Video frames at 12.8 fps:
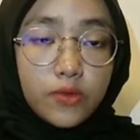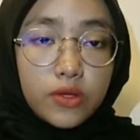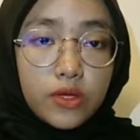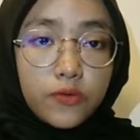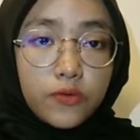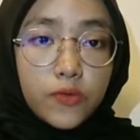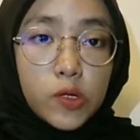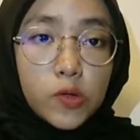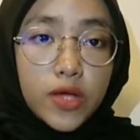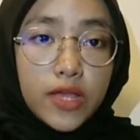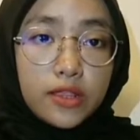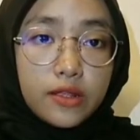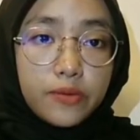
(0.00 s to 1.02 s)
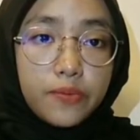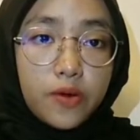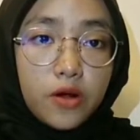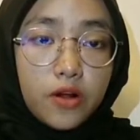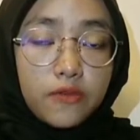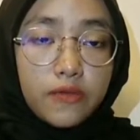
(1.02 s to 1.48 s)
if we look at the
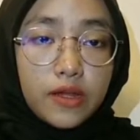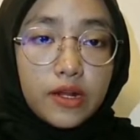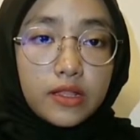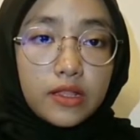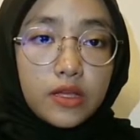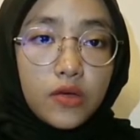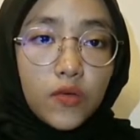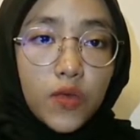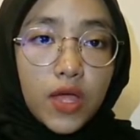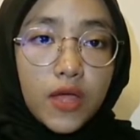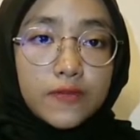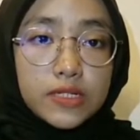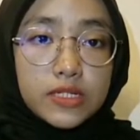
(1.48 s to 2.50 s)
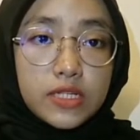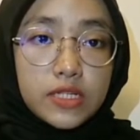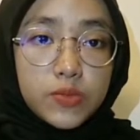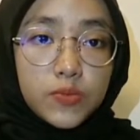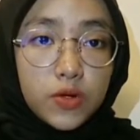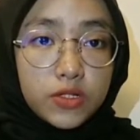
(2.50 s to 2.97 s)
board of director, we have a
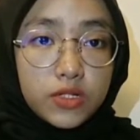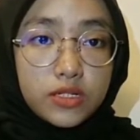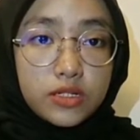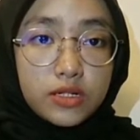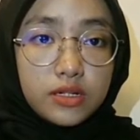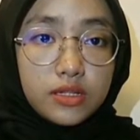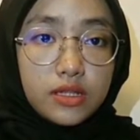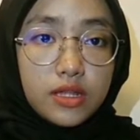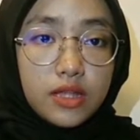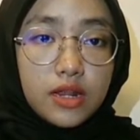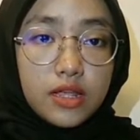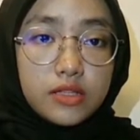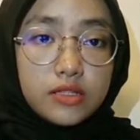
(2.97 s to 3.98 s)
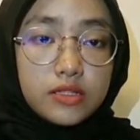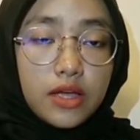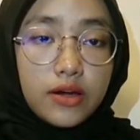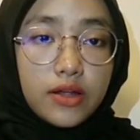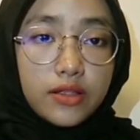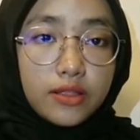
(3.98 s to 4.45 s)
6th position. It is
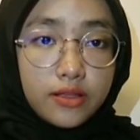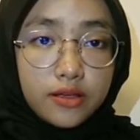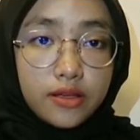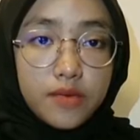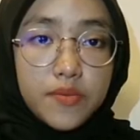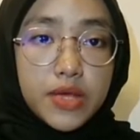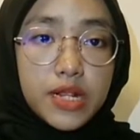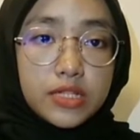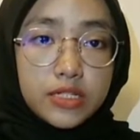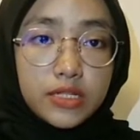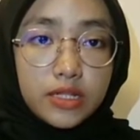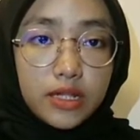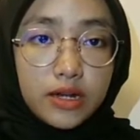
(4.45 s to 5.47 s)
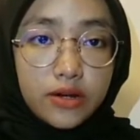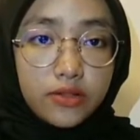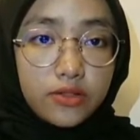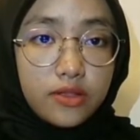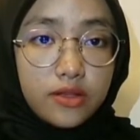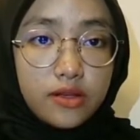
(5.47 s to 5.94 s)
director, managing
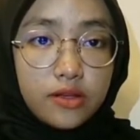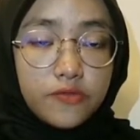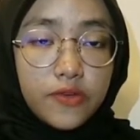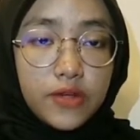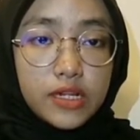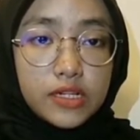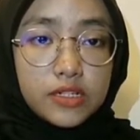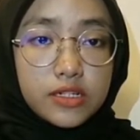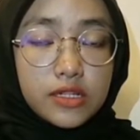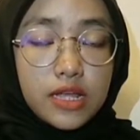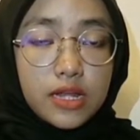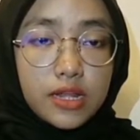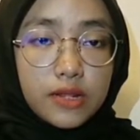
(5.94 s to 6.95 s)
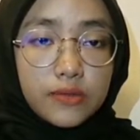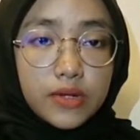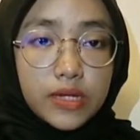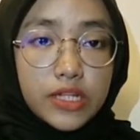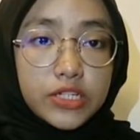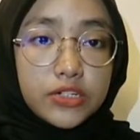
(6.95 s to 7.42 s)
director, financial and
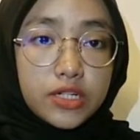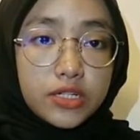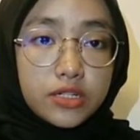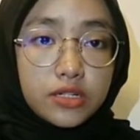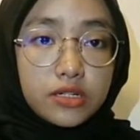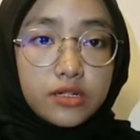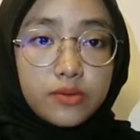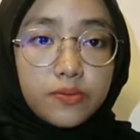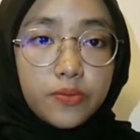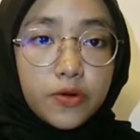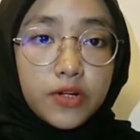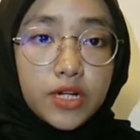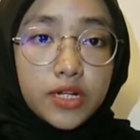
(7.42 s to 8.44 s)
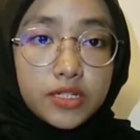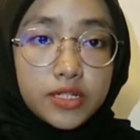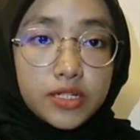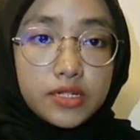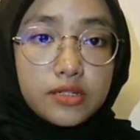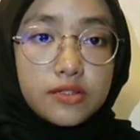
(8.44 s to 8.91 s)
administration,
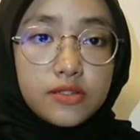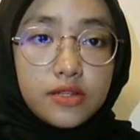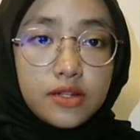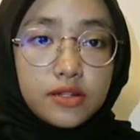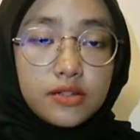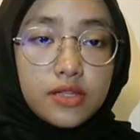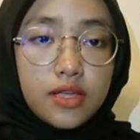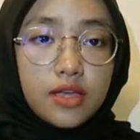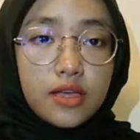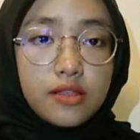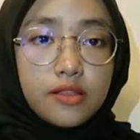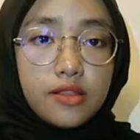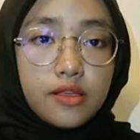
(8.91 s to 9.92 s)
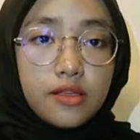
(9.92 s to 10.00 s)
production, sales, and